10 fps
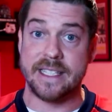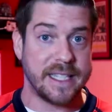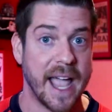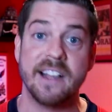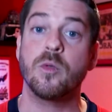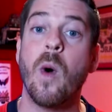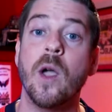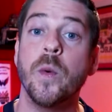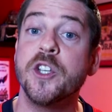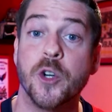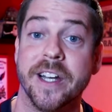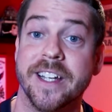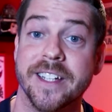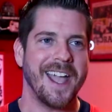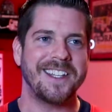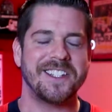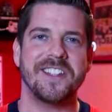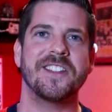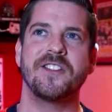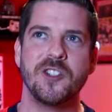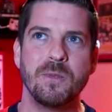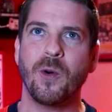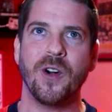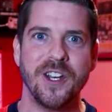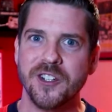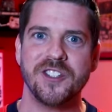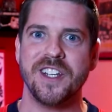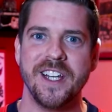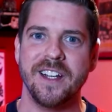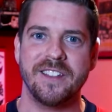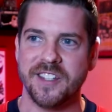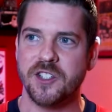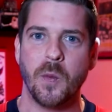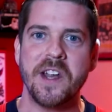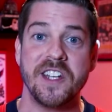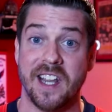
That's why we drink. It's just a super interesting situation.